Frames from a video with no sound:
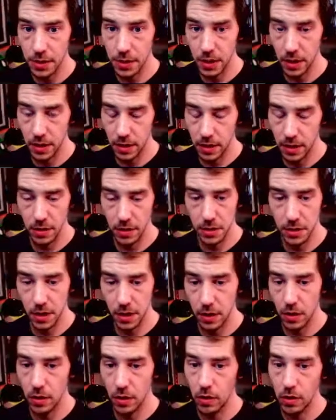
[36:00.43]
to
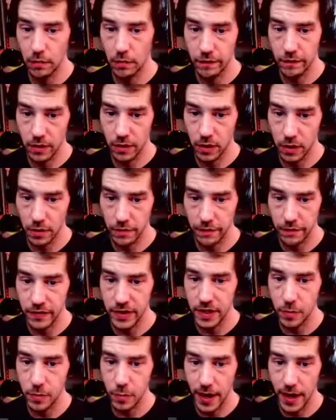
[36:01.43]
go for
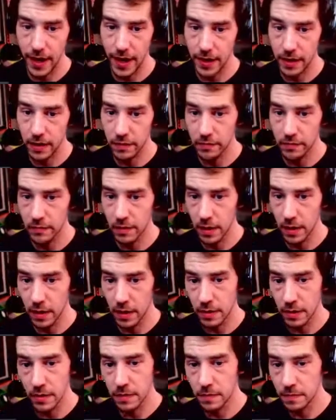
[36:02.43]
feedback and
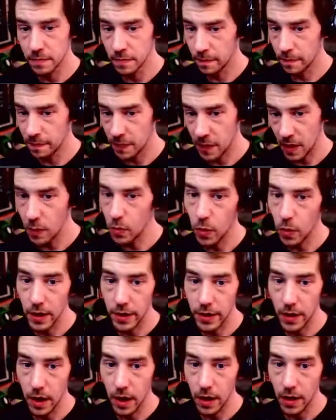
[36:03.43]

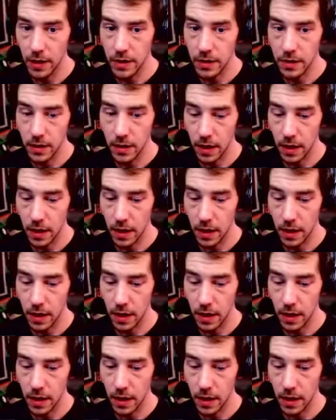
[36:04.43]
whatnot.